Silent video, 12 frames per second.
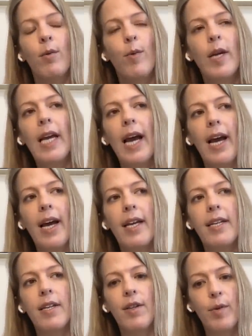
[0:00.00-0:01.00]
we
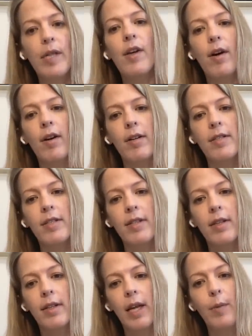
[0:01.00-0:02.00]
had 3
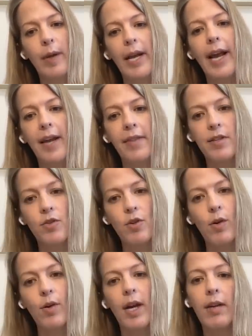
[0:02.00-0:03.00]
dogs, like when I had the stroke.